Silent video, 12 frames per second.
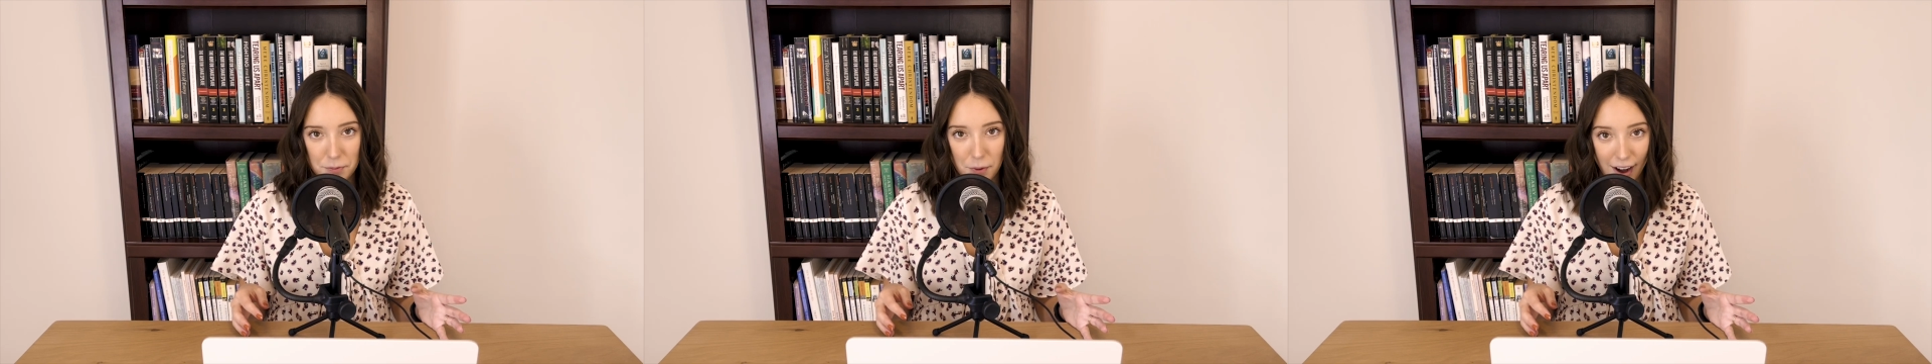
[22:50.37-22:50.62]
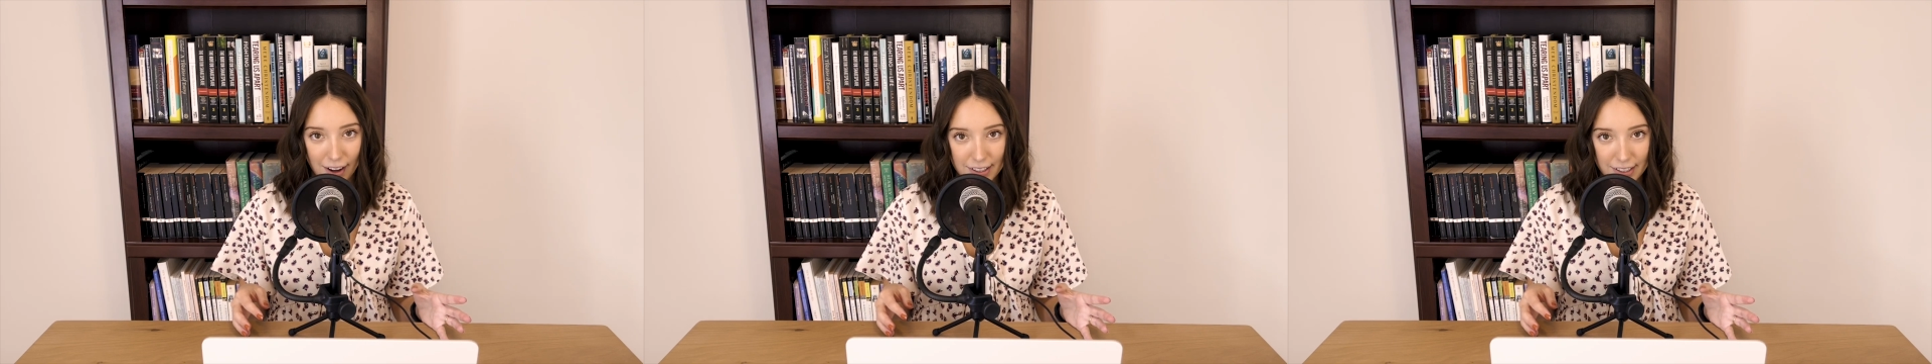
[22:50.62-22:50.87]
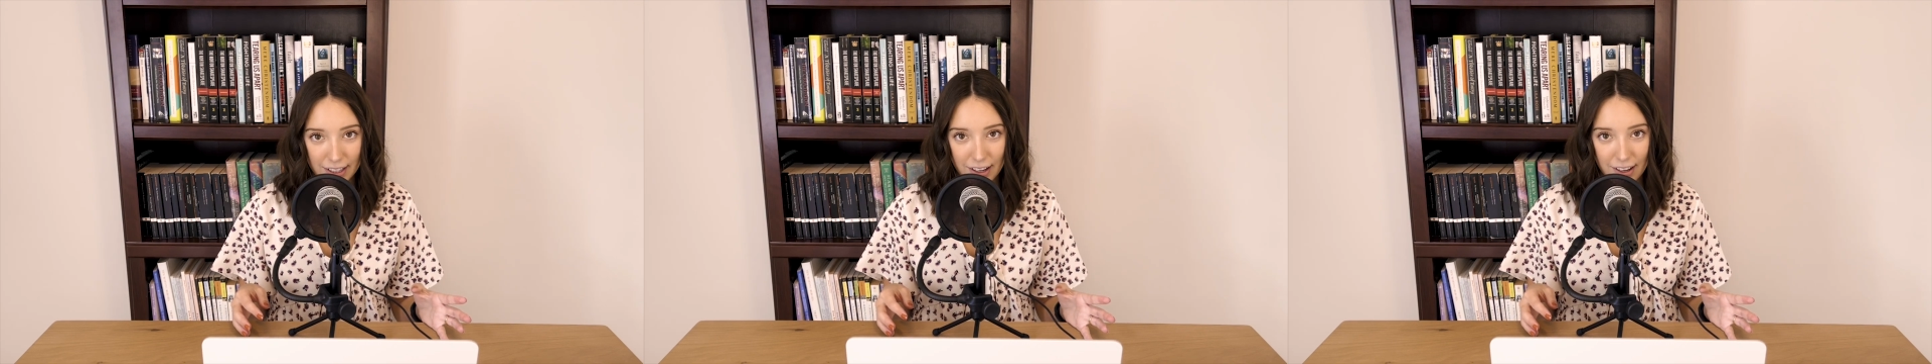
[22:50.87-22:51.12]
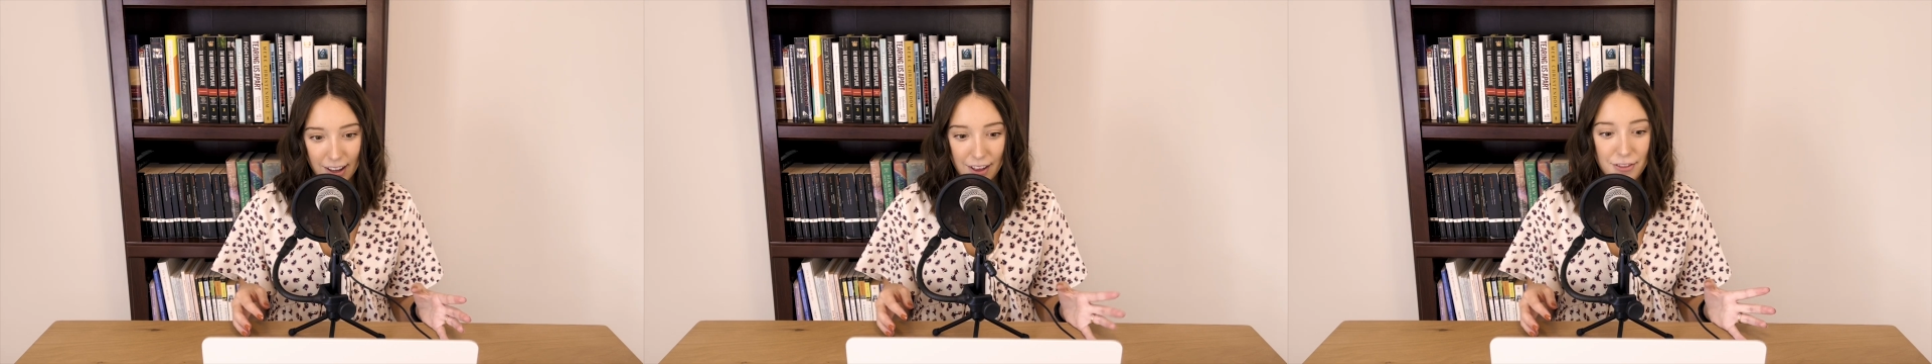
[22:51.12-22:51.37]
pregnancy.
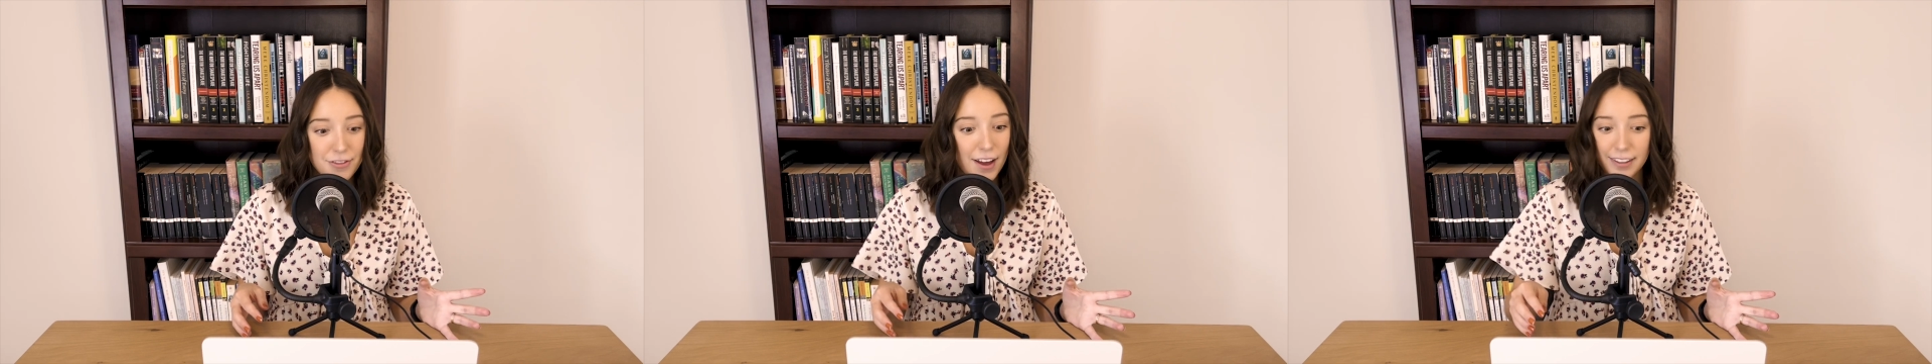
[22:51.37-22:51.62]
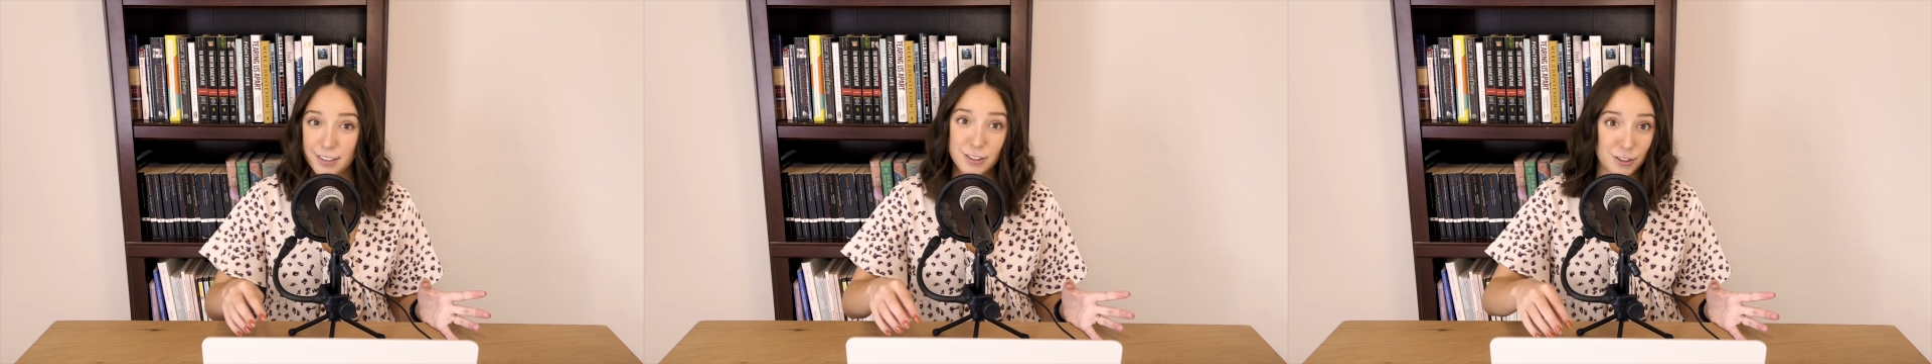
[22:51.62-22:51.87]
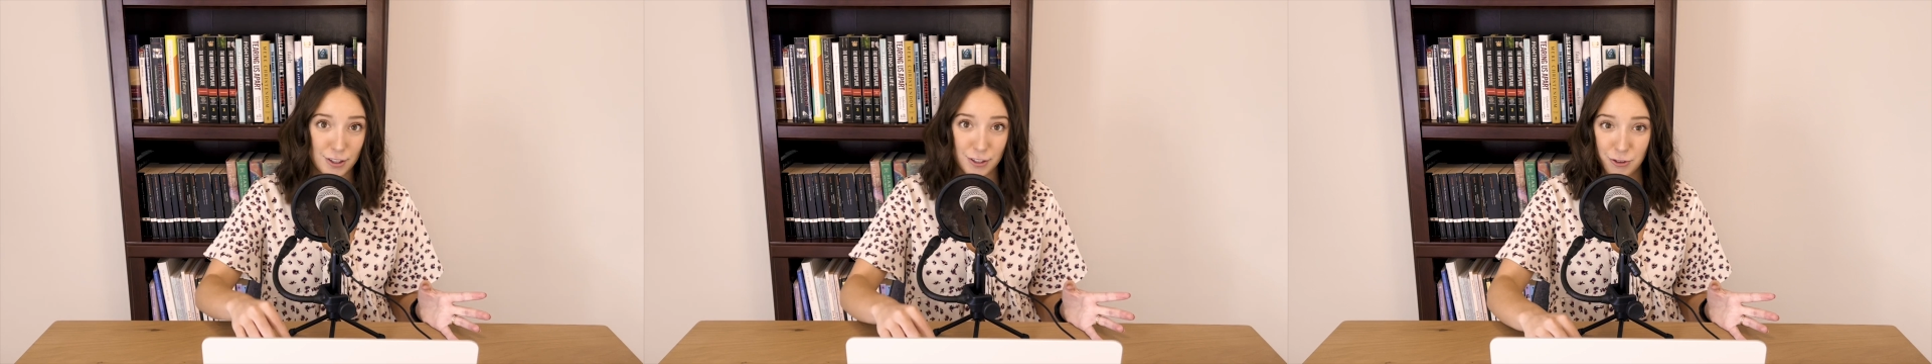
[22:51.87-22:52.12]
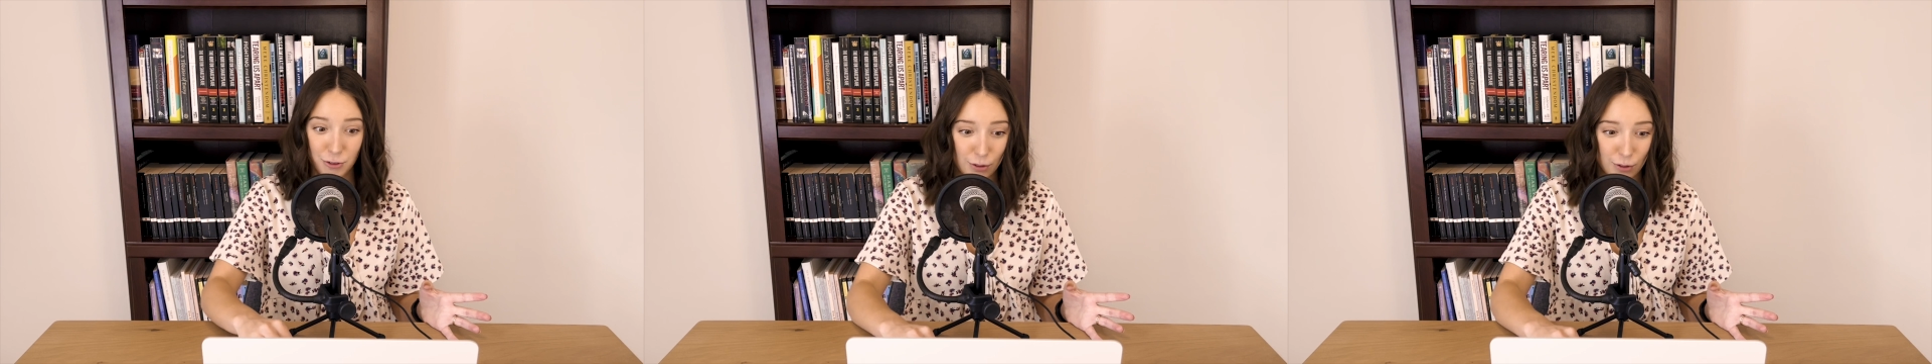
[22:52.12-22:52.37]
That's just the
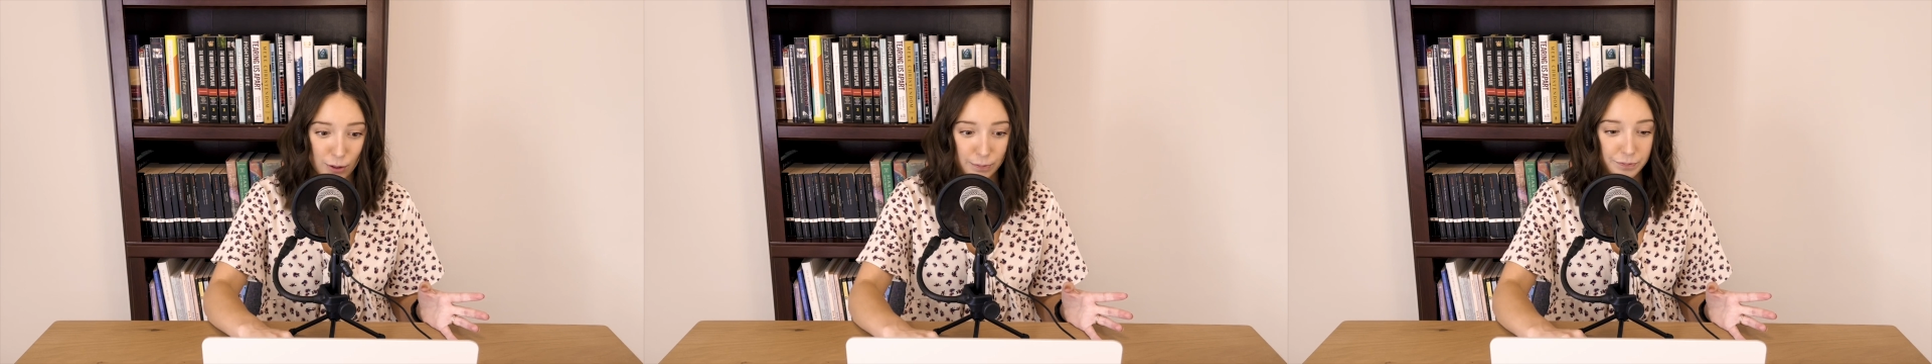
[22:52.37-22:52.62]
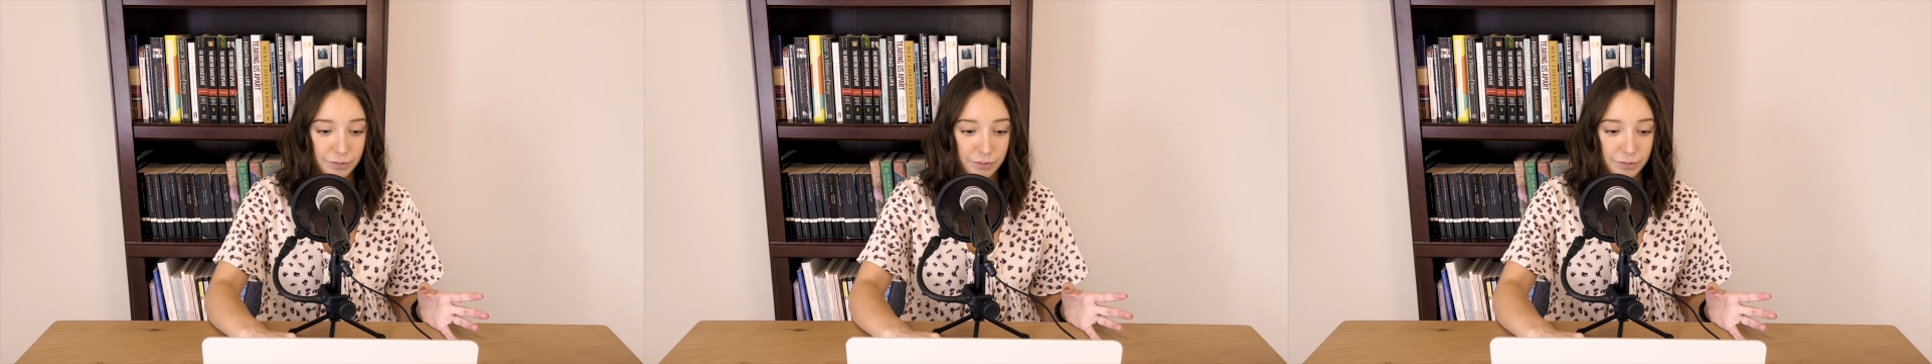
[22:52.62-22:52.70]
truth.